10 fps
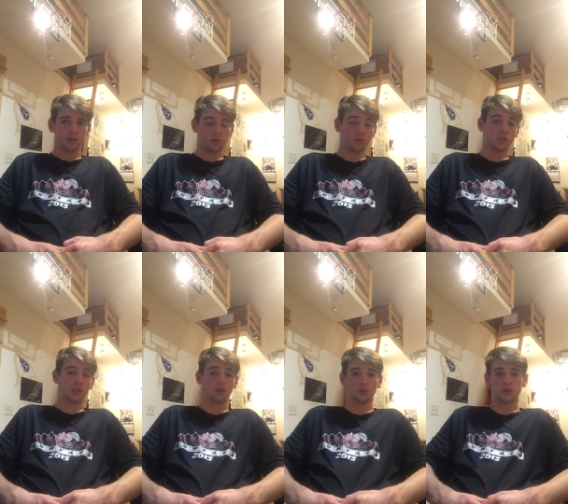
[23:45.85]

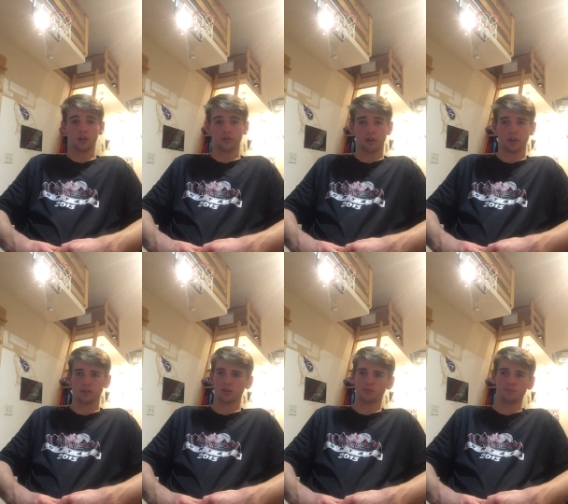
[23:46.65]
until DeAndre
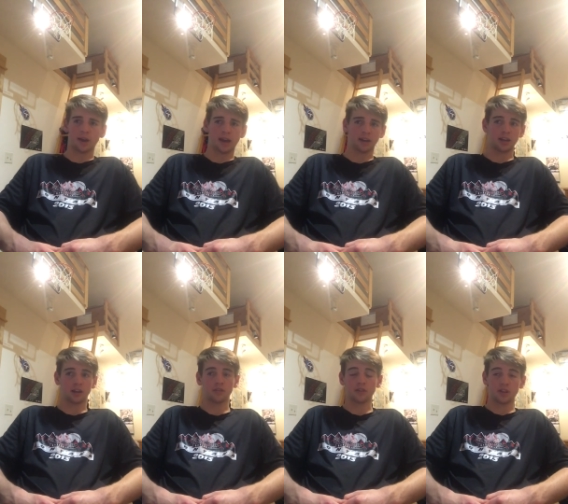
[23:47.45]
Ayton comes back,
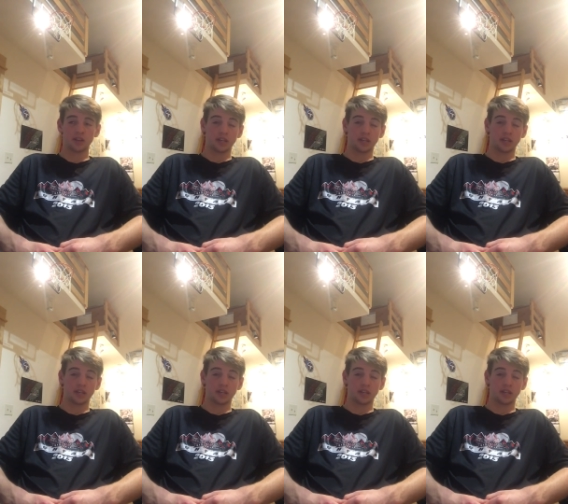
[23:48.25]
and